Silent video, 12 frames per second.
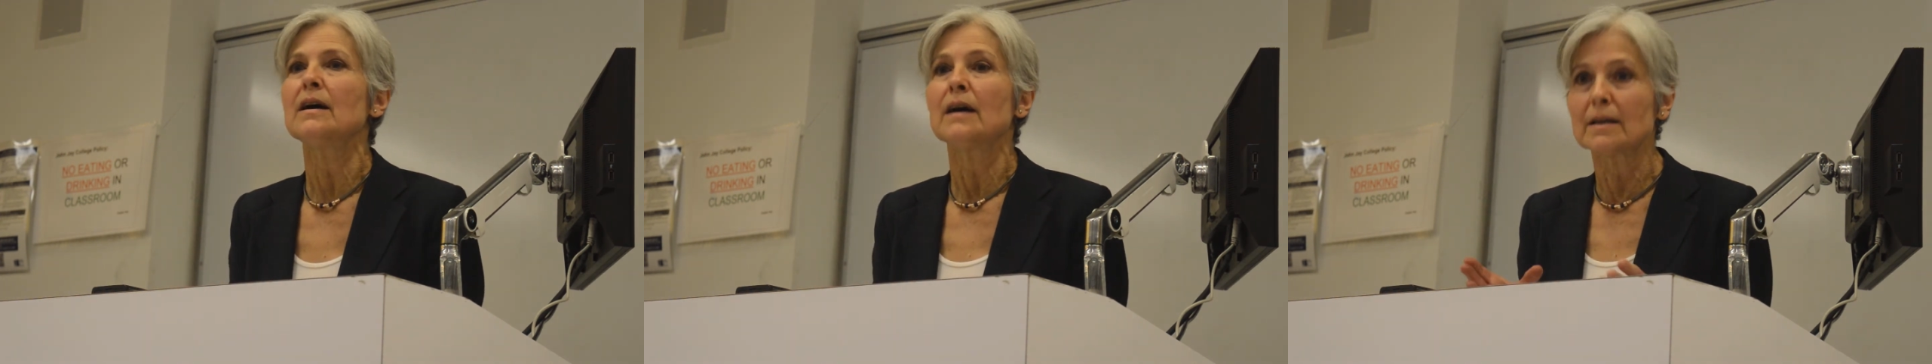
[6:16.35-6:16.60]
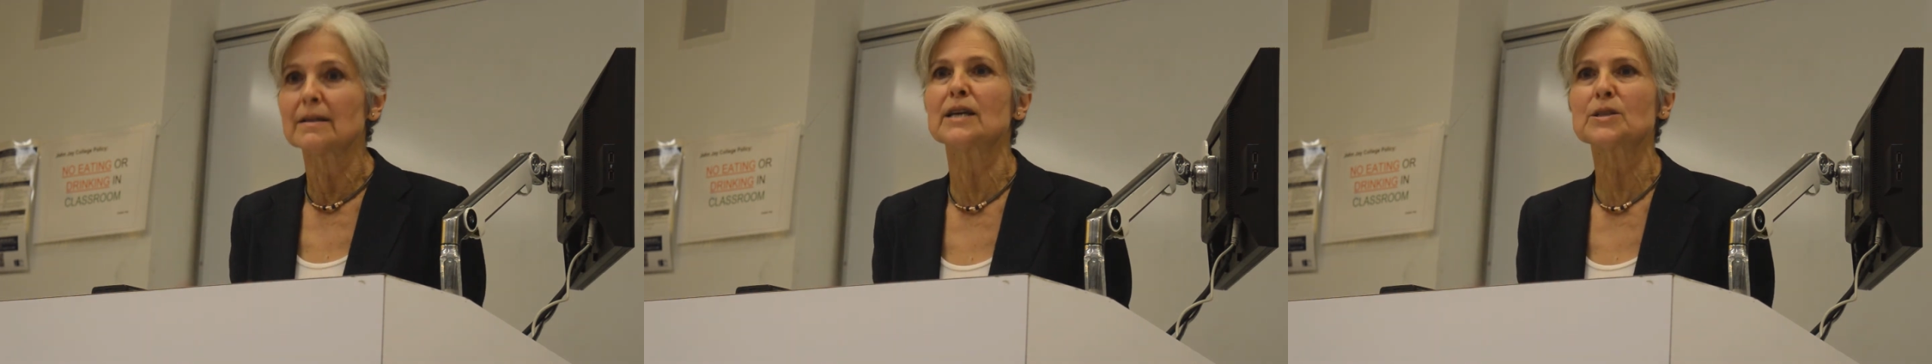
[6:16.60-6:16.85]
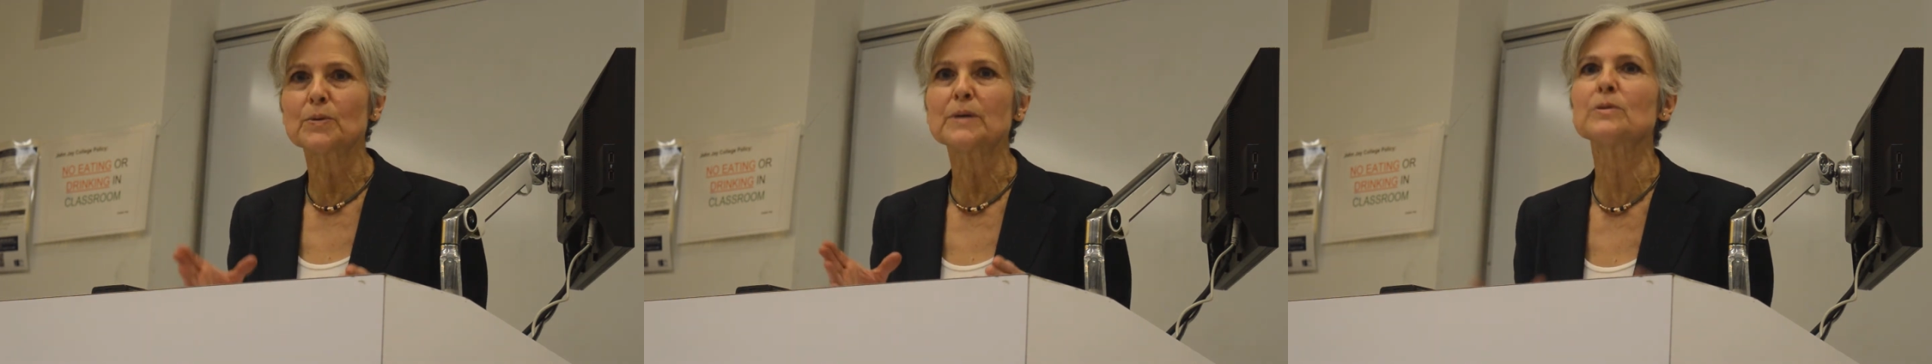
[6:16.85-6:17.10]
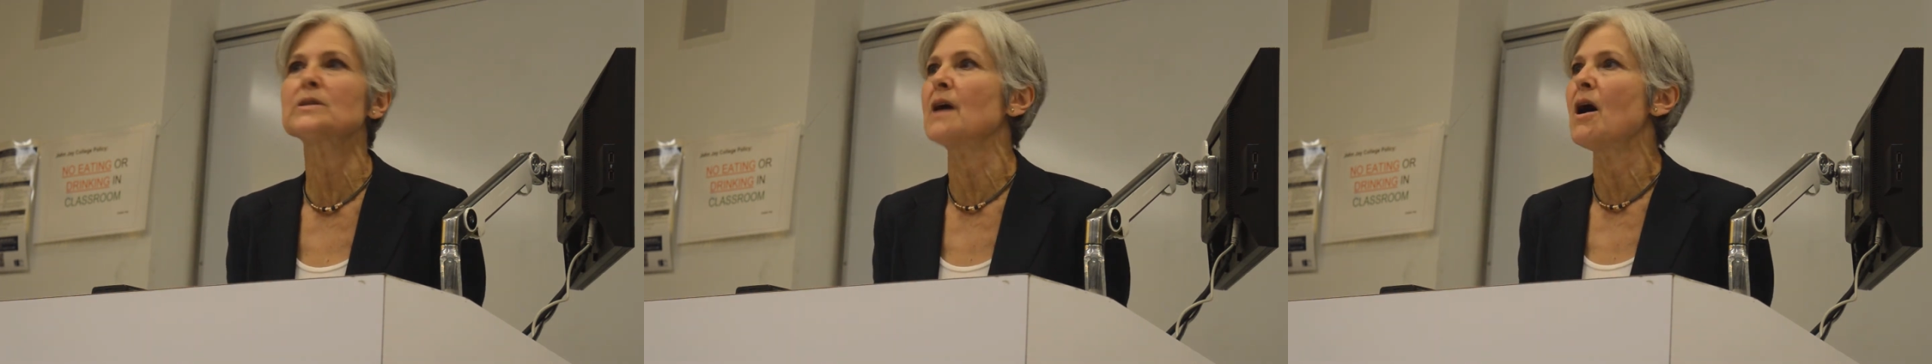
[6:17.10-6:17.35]
unless we
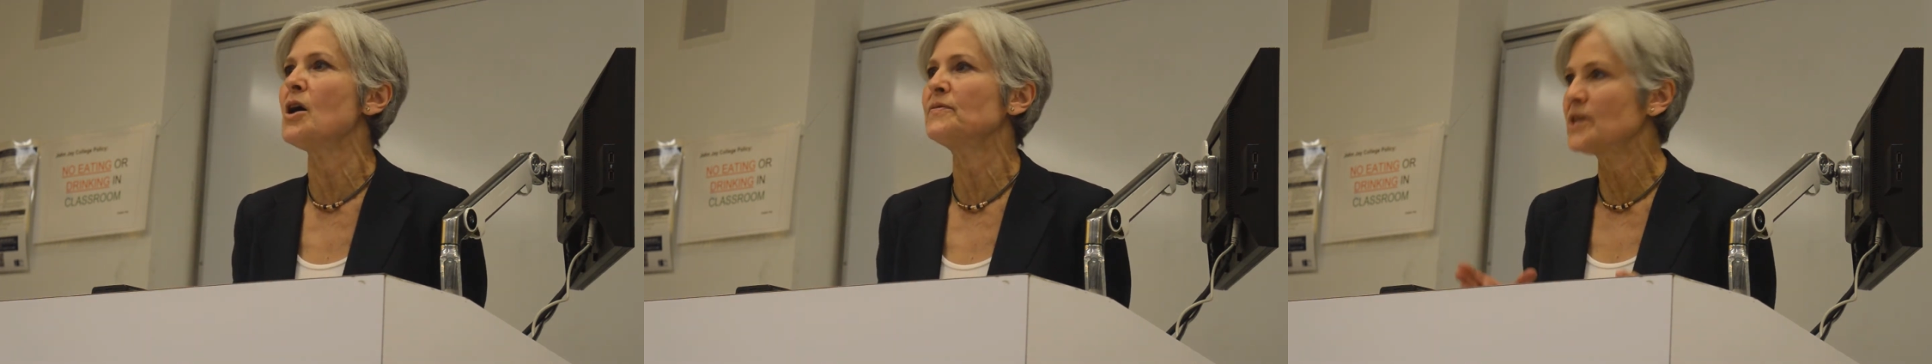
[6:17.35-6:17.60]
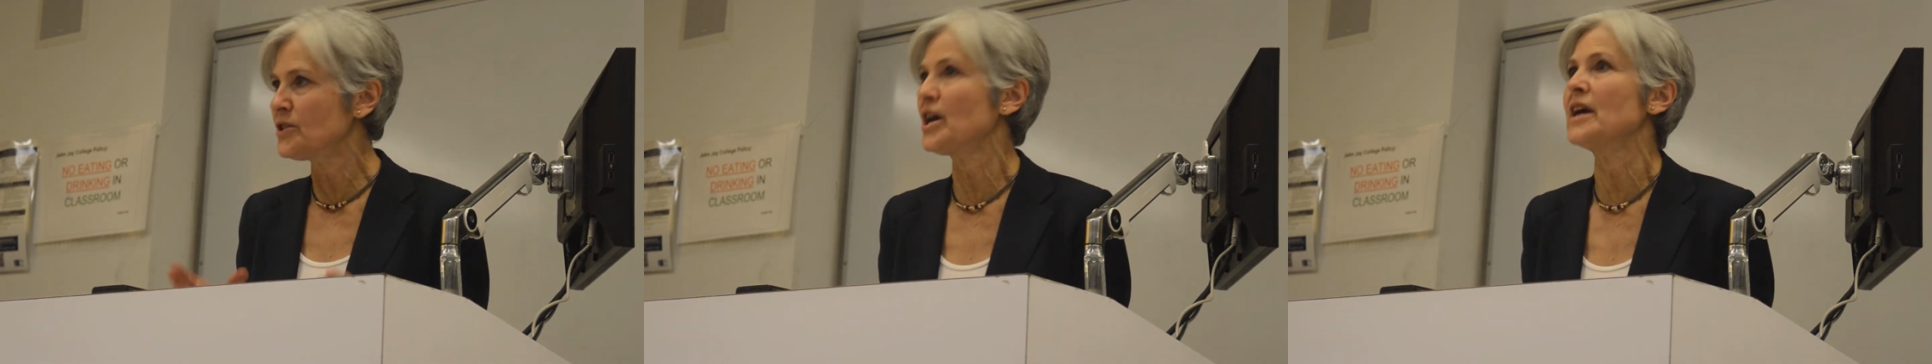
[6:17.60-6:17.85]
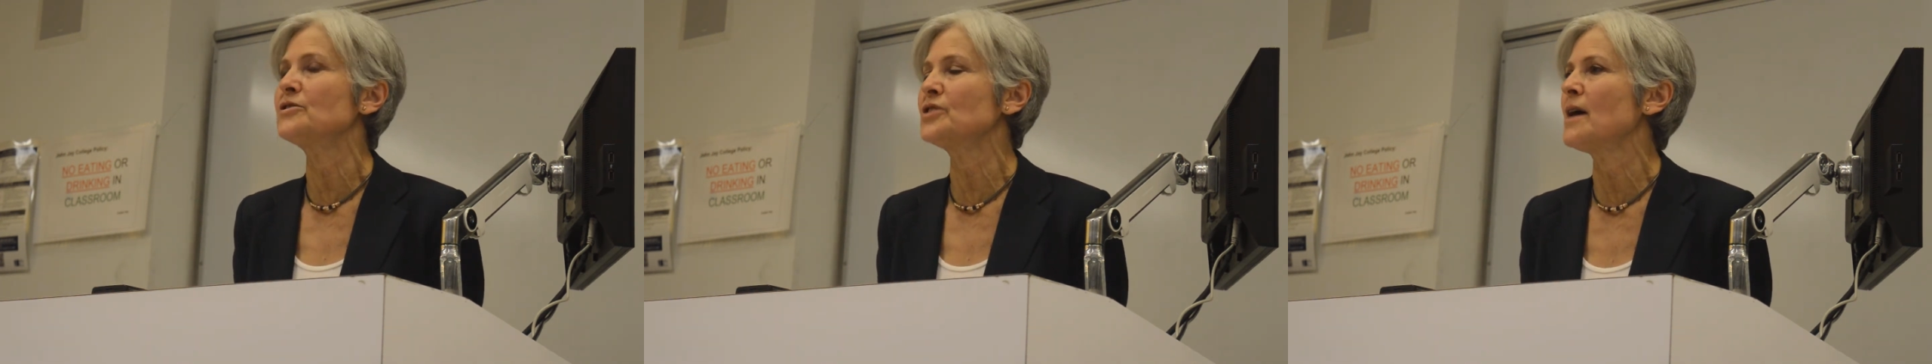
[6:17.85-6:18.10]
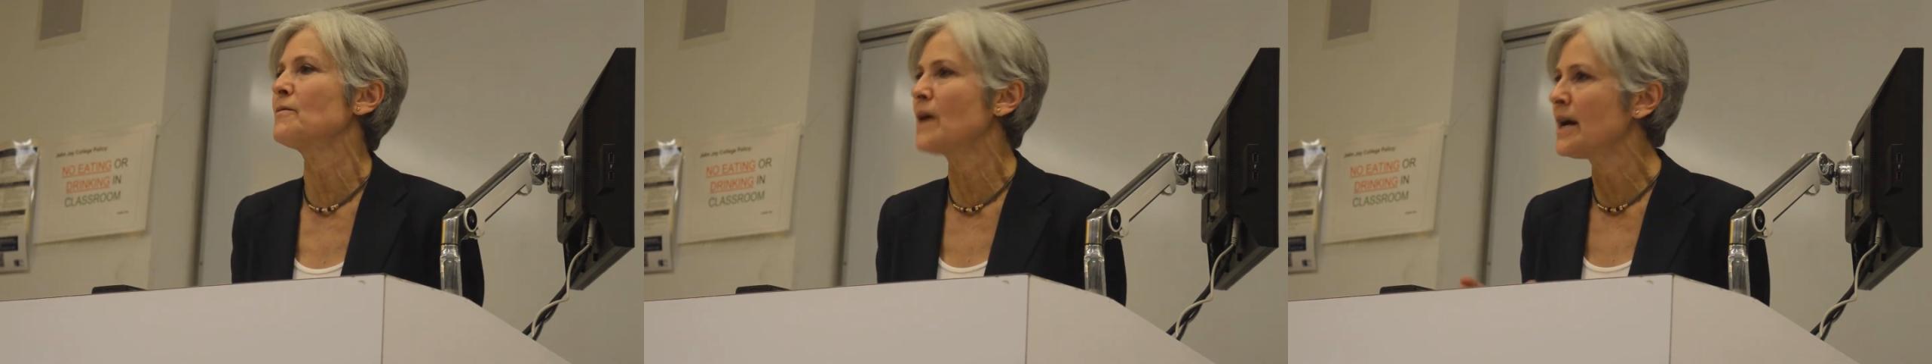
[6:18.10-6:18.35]
resolve to change
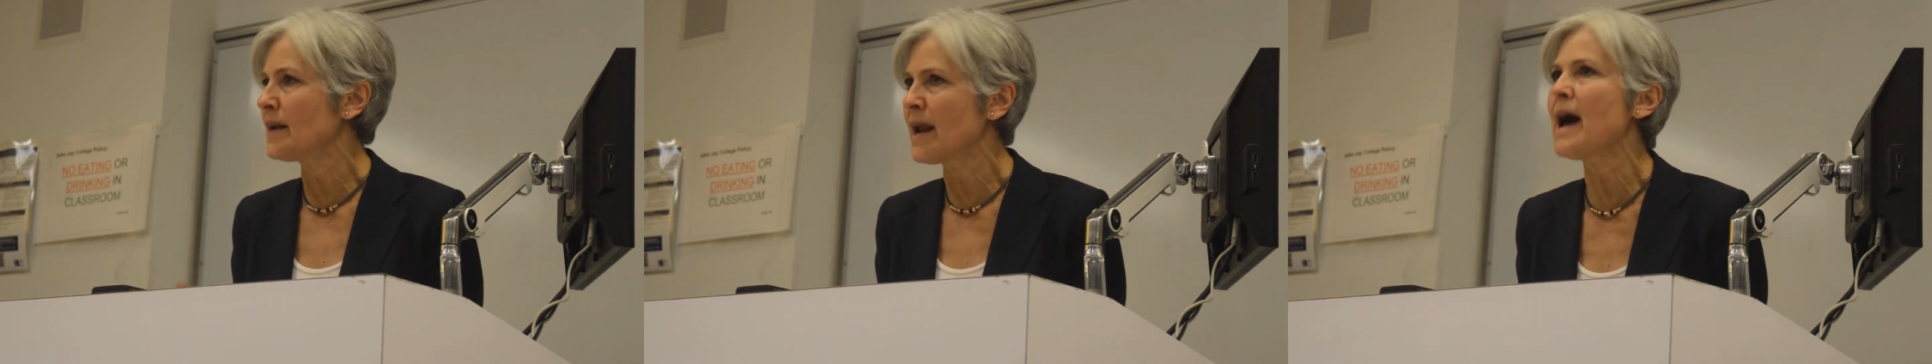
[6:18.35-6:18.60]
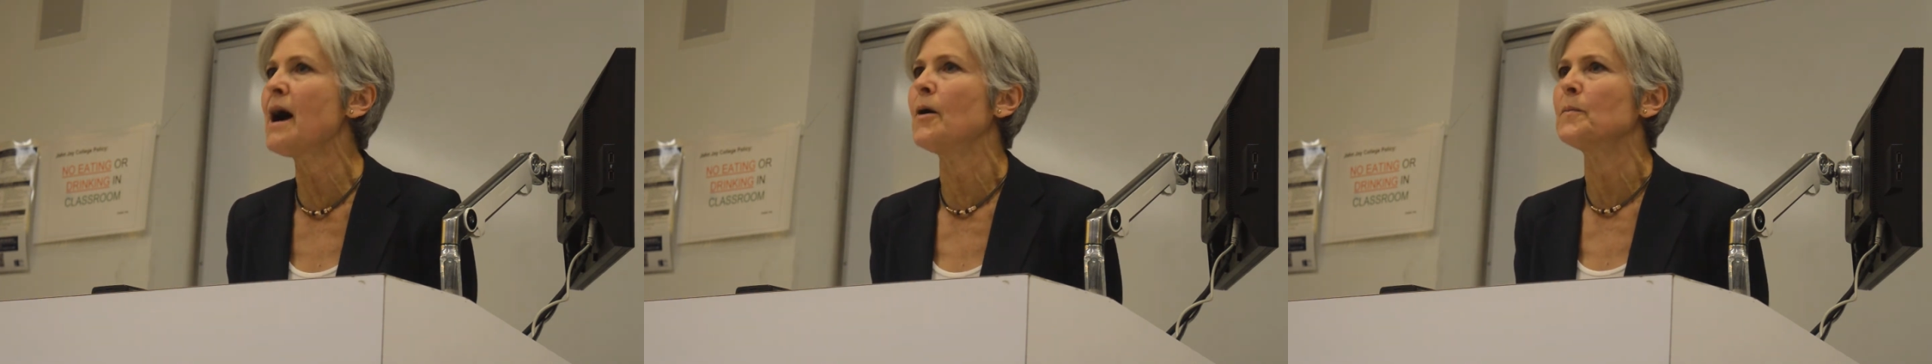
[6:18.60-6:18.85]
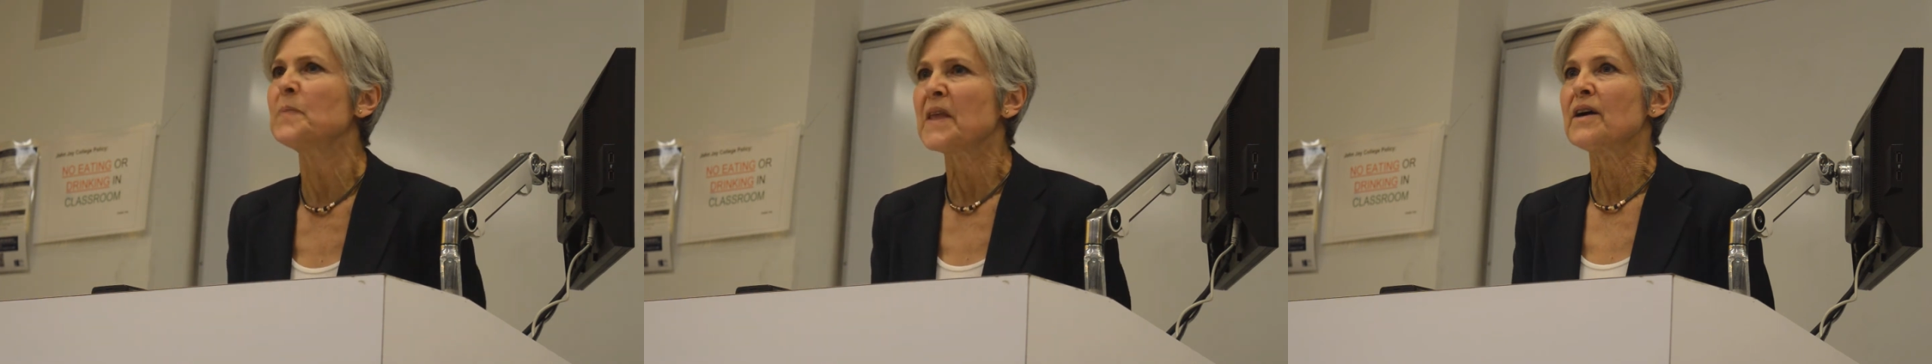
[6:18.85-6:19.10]
that right now.